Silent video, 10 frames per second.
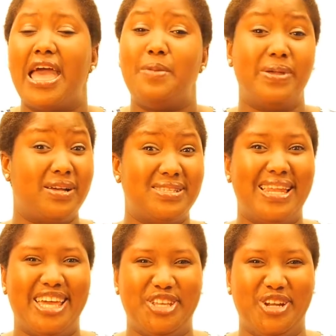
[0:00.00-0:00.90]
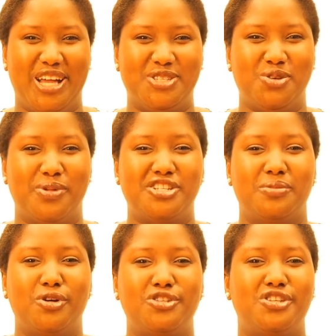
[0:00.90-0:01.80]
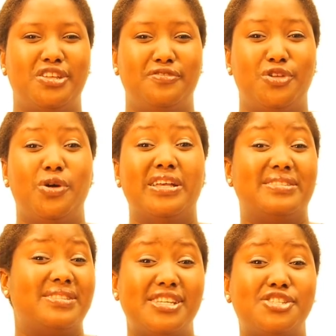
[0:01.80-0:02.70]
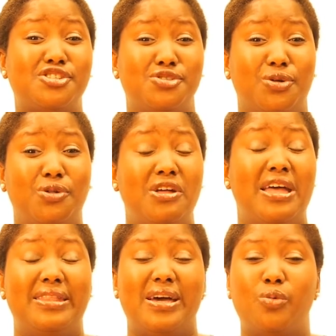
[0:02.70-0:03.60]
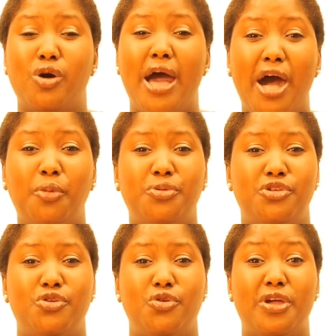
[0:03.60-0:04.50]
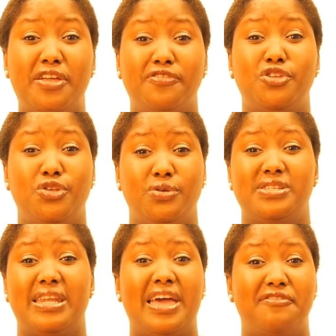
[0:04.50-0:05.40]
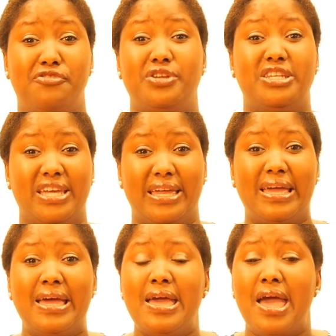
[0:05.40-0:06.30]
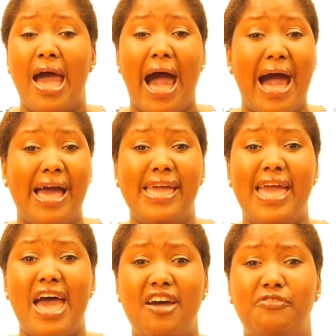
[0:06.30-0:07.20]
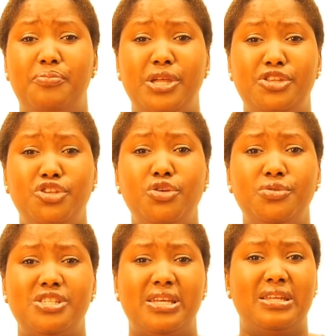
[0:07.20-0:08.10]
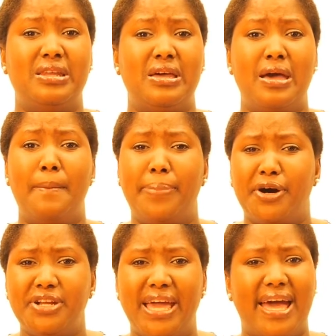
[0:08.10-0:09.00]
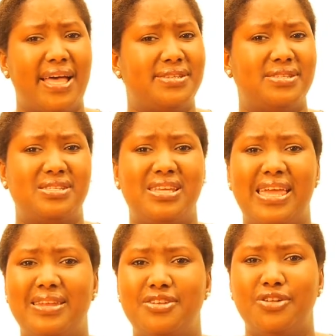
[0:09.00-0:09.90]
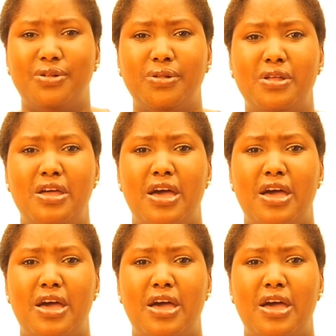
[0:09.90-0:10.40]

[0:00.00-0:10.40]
And because I like you guys so much, I'm going to give you a 6th tool that will help you if you use it every day. I have been using podcasts, Kindle